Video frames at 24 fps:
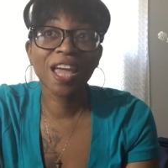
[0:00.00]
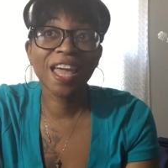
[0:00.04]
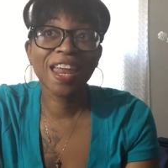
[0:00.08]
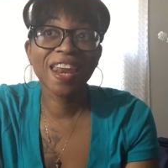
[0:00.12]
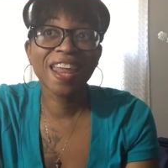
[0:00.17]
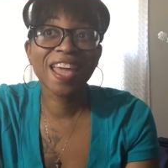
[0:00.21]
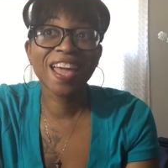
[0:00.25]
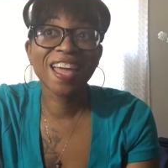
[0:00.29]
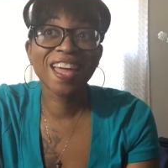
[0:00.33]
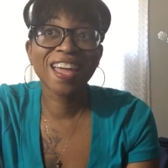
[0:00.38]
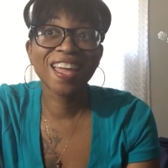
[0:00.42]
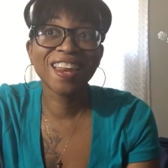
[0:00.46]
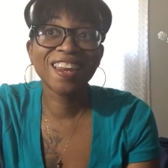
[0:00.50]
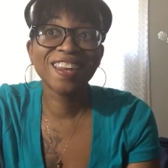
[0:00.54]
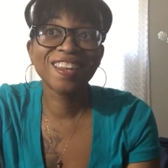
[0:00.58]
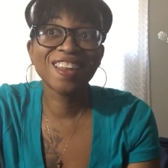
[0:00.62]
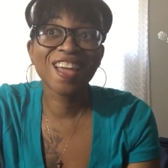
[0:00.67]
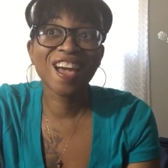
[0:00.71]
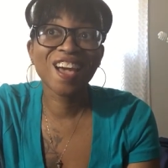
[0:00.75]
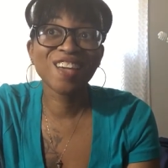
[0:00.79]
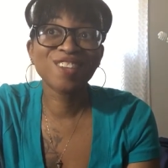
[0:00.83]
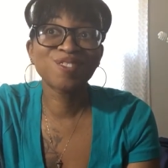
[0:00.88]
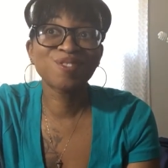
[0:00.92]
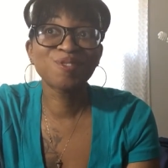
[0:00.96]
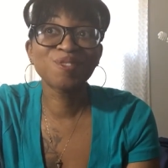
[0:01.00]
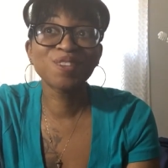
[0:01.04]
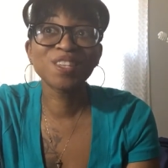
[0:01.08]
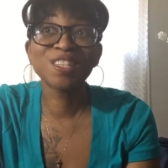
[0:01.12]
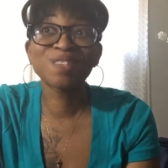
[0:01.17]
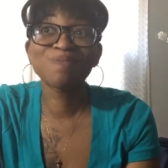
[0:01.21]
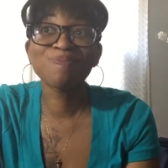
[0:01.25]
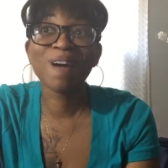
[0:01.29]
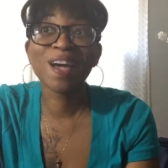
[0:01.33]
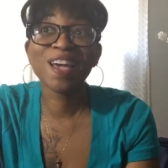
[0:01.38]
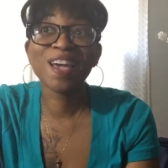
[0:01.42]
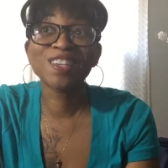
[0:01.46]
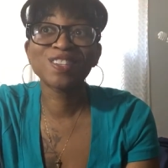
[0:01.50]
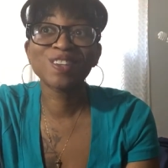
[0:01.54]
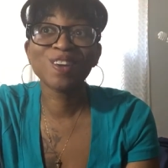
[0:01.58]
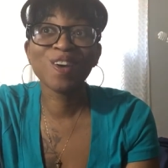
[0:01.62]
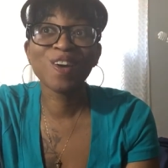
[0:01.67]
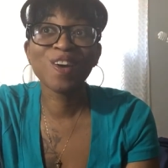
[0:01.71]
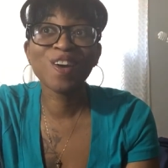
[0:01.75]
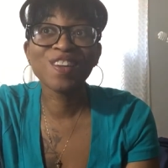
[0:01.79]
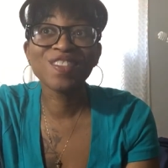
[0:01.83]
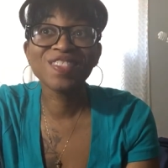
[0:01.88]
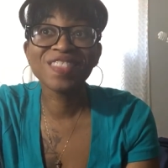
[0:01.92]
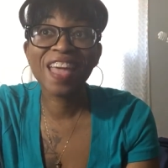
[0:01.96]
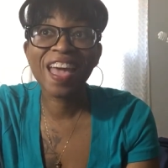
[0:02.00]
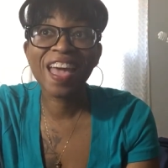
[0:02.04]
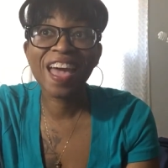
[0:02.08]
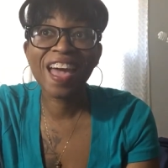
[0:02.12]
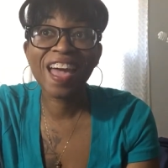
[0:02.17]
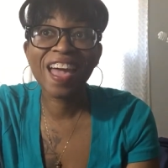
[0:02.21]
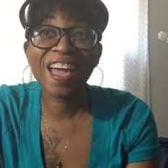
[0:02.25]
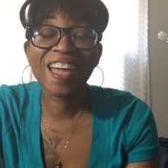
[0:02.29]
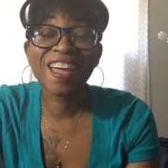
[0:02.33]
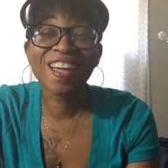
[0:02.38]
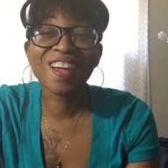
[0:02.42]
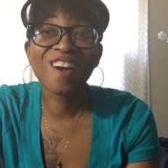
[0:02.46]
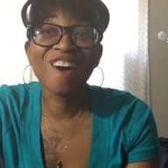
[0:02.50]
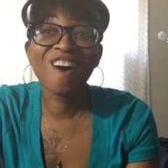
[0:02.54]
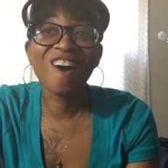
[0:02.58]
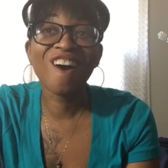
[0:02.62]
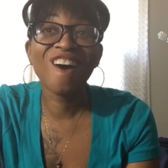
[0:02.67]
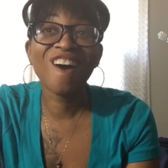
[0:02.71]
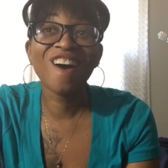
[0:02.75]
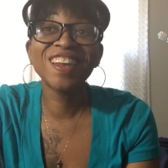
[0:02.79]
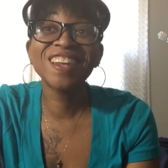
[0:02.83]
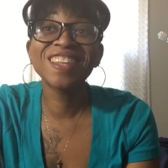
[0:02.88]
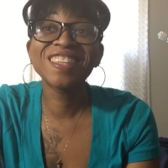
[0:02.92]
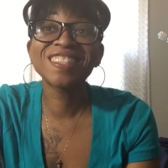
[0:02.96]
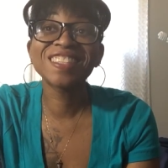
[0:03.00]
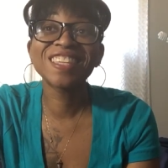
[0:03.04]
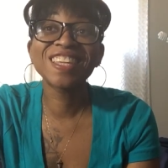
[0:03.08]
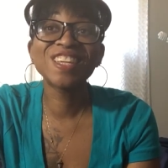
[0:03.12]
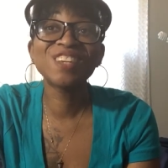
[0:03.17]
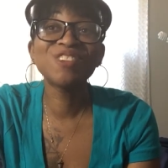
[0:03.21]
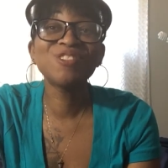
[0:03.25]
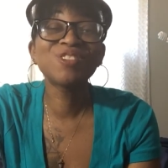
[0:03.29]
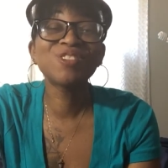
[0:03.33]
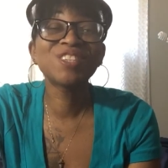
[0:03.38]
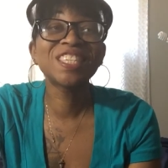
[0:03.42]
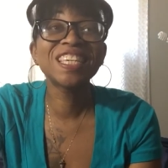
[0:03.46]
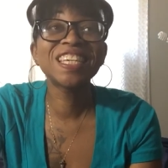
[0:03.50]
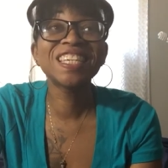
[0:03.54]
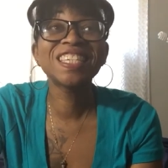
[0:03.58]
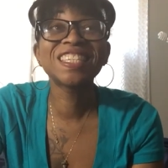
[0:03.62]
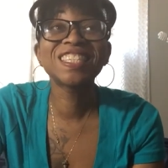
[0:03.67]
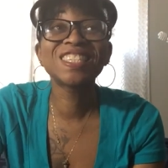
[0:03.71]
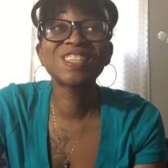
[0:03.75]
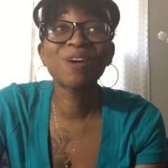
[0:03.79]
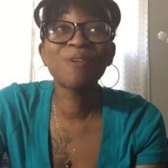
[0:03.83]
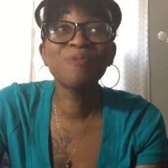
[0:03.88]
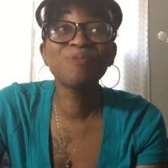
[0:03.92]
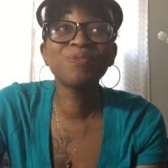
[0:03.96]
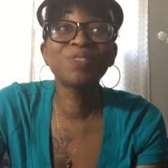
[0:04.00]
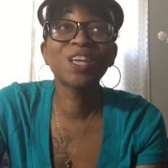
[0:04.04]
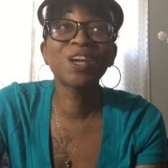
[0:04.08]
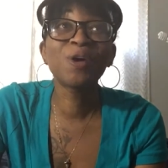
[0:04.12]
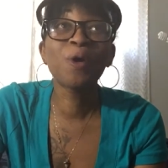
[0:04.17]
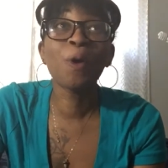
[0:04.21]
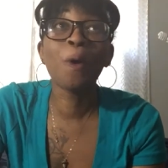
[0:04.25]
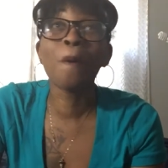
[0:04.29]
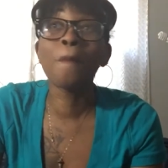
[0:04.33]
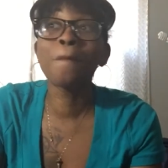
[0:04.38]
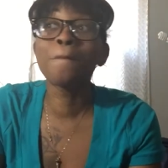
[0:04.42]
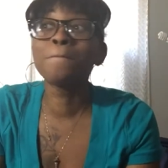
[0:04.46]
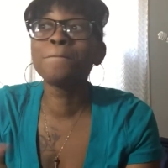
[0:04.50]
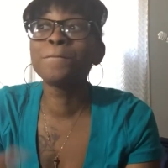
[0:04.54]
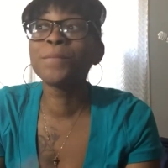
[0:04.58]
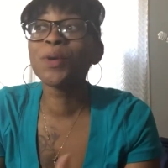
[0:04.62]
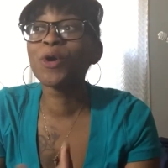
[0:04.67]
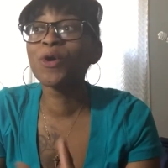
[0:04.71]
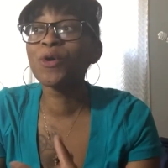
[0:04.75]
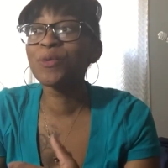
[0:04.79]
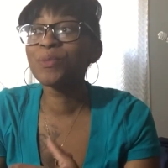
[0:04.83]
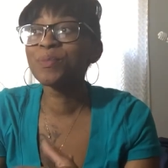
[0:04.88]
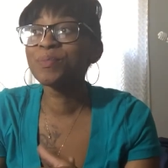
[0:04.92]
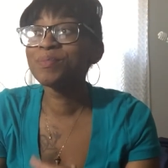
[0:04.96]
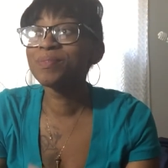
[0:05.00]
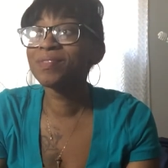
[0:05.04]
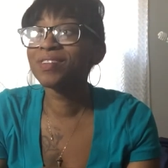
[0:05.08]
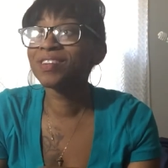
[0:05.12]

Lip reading: And then as soon as Spice heard that, all of a sudden you see something go boop